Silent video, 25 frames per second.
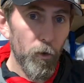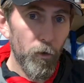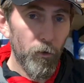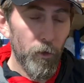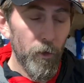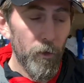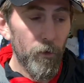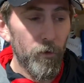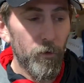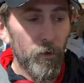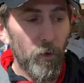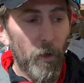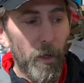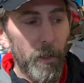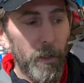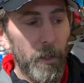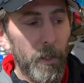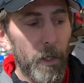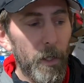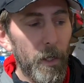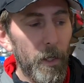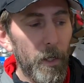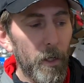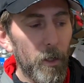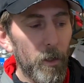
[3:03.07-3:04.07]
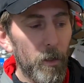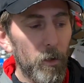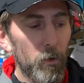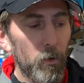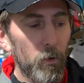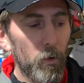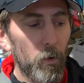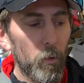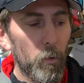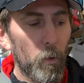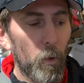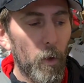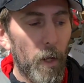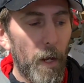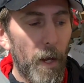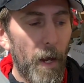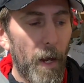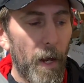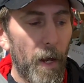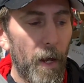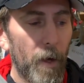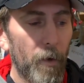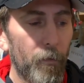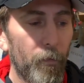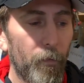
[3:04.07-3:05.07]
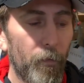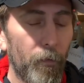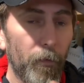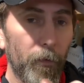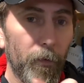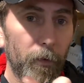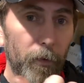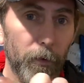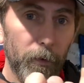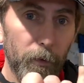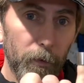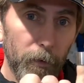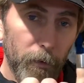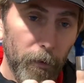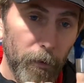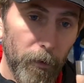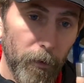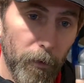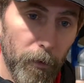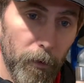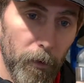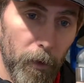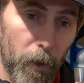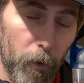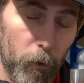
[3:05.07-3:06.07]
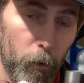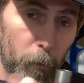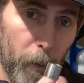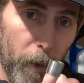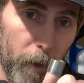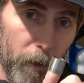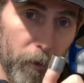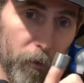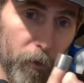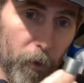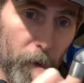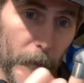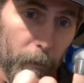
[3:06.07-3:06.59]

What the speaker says: inside here you will have a spacer.